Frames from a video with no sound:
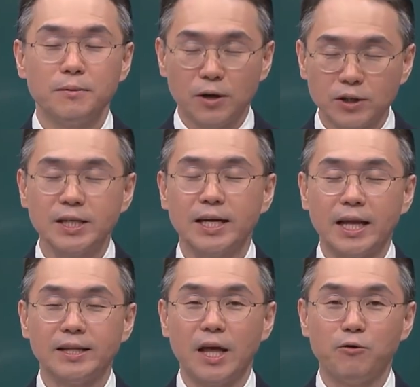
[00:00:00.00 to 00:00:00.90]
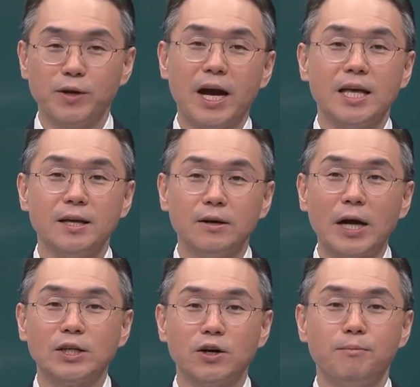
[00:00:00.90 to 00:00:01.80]
This process is referred
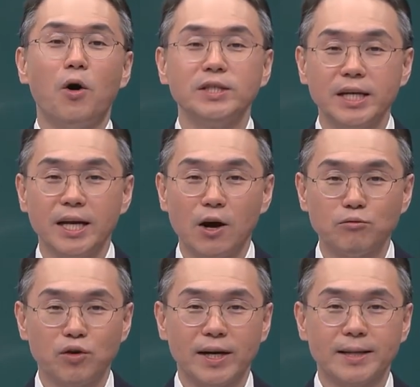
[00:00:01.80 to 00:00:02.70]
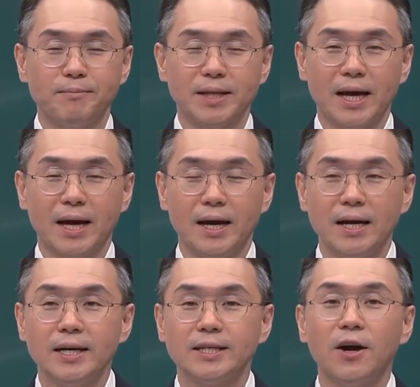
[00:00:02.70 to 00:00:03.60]
to as merging. After that,
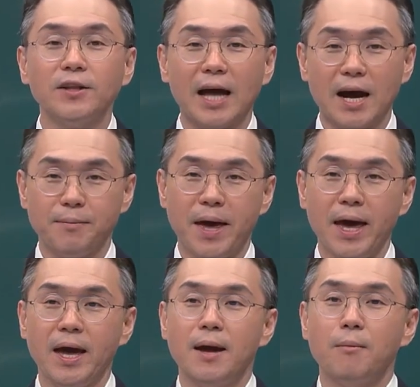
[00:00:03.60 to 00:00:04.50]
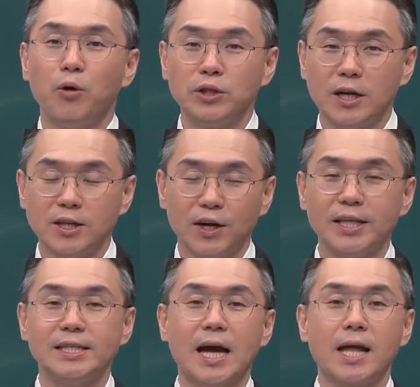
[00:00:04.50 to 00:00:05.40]
prosthodontic design process
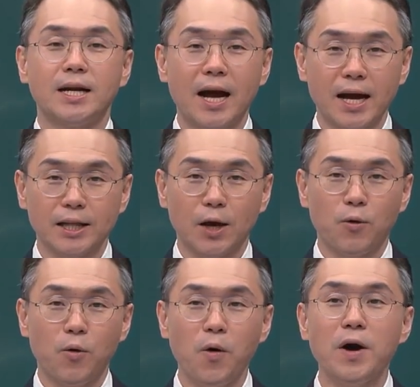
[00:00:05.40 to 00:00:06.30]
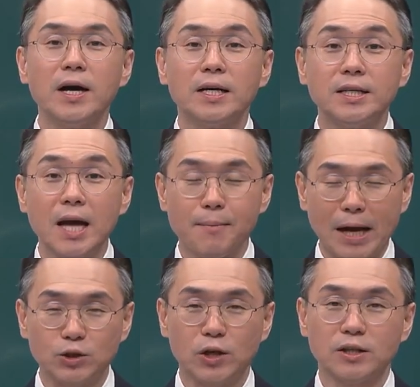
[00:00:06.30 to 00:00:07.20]
is proceeded, and
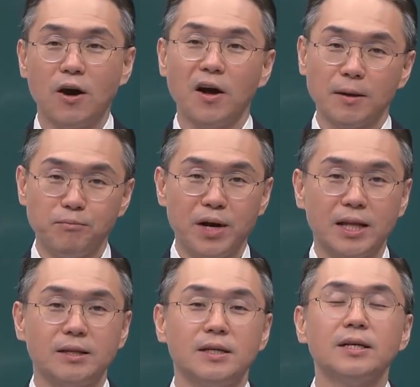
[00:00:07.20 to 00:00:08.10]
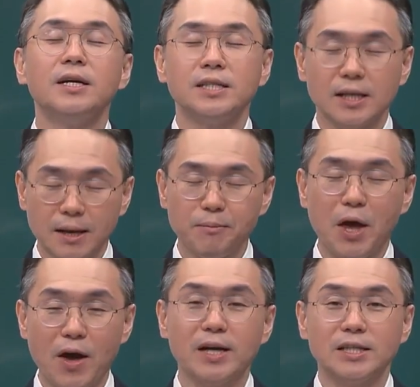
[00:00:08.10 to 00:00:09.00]
following that, implant placement
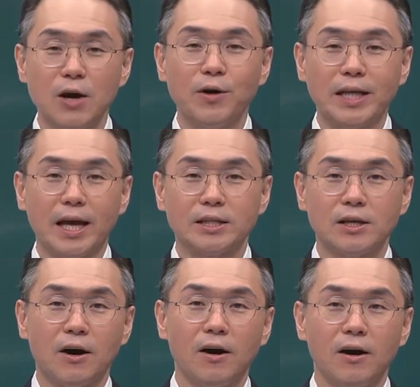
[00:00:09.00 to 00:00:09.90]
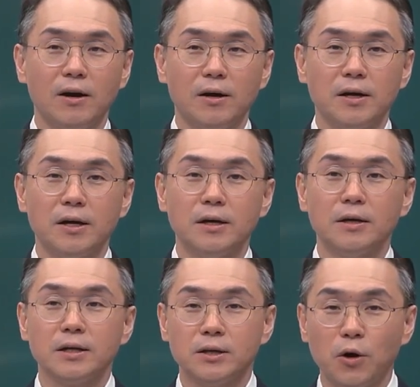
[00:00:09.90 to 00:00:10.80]
plan is set.
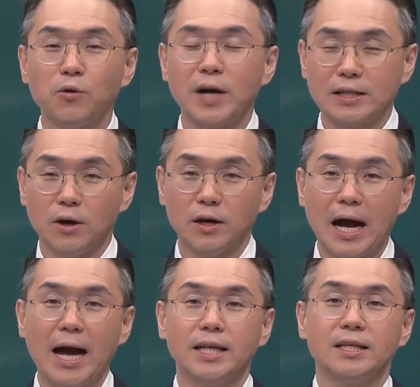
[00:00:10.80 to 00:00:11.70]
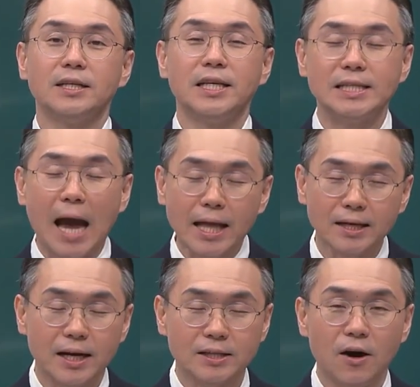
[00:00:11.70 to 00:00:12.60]
Guide is designed and is
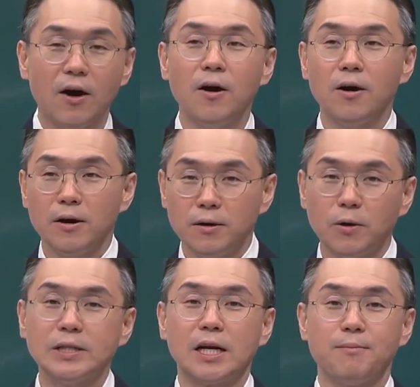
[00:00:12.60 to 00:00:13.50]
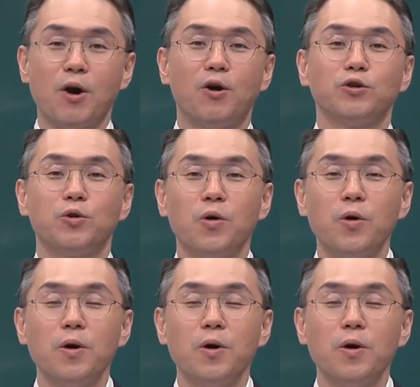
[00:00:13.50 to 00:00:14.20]
sent to the dental clinic.